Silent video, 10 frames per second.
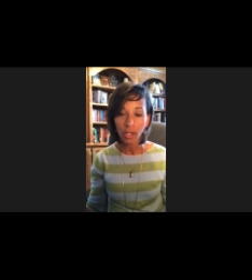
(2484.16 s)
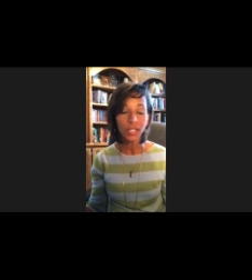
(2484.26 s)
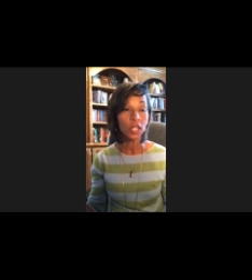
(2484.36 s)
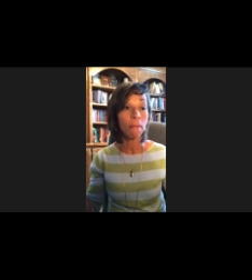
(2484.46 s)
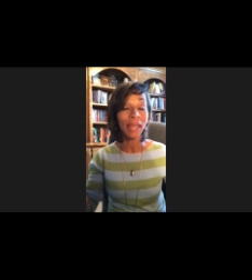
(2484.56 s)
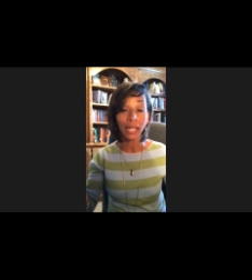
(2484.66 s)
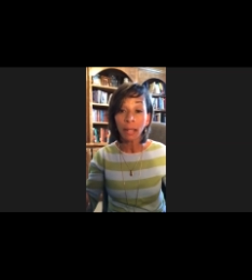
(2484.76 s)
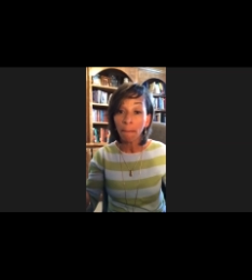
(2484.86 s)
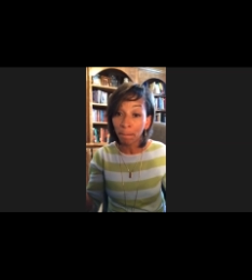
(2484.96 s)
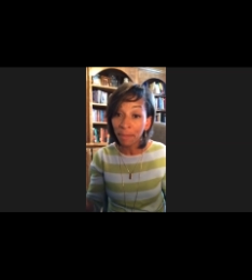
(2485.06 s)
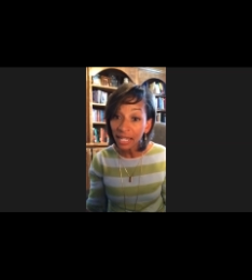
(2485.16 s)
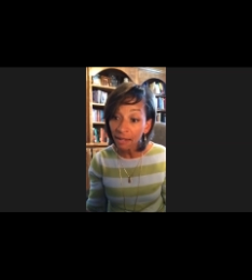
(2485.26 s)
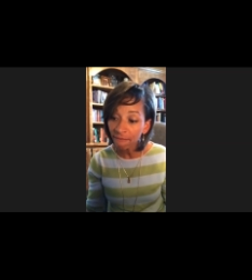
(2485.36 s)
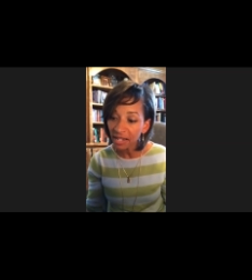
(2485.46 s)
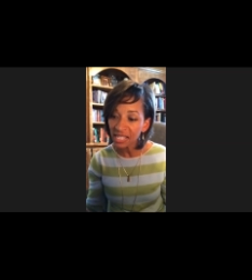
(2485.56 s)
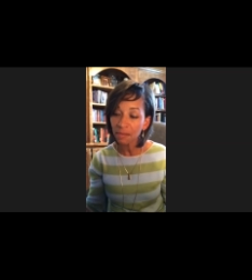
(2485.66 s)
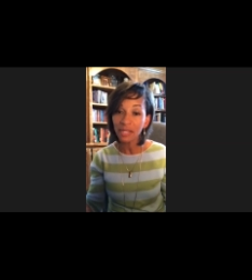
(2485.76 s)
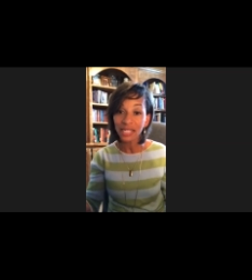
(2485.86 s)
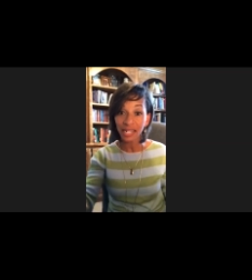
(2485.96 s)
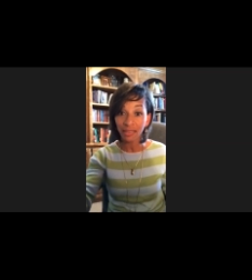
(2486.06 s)
to make big
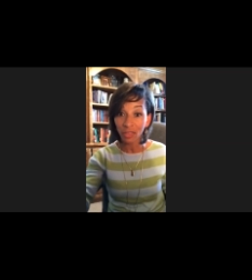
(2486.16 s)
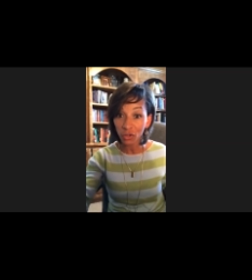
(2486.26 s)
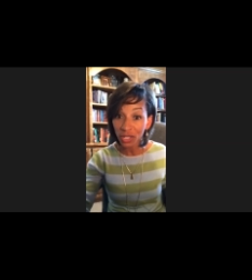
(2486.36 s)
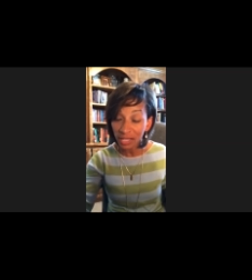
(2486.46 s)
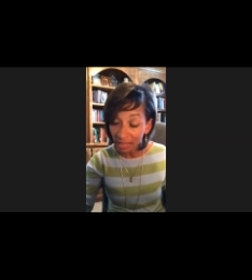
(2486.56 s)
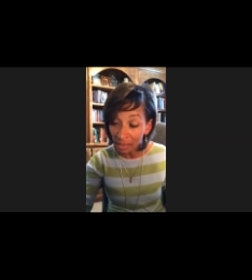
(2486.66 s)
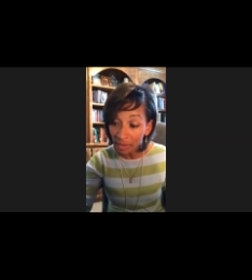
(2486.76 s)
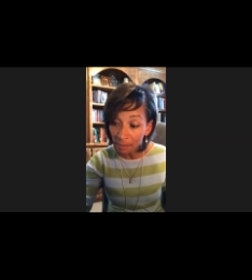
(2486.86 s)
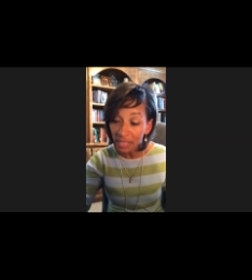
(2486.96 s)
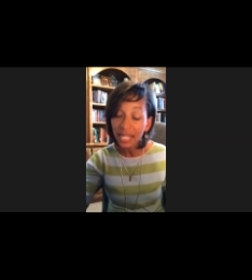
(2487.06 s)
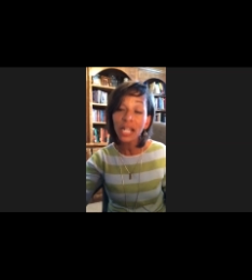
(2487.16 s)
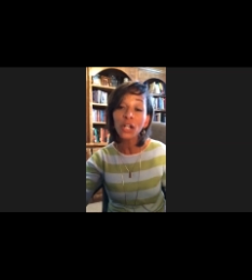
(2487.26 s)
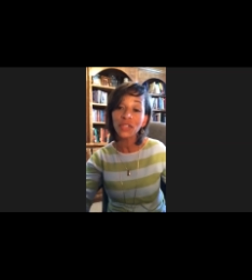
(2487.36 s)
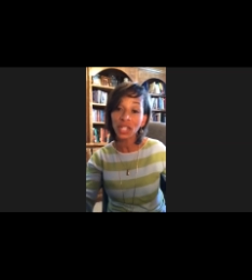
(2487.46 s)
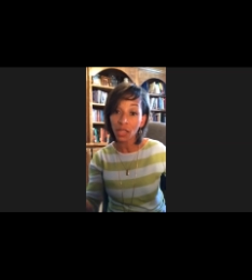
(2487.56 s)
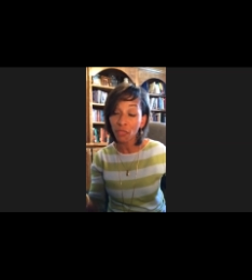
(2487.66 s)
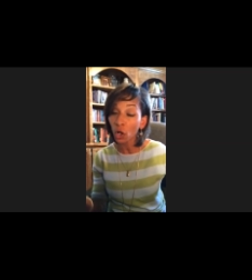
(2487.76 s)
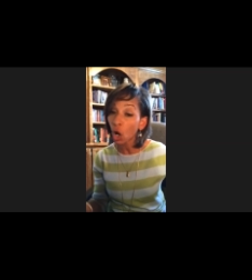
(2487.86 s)
investments in their in themselves and in their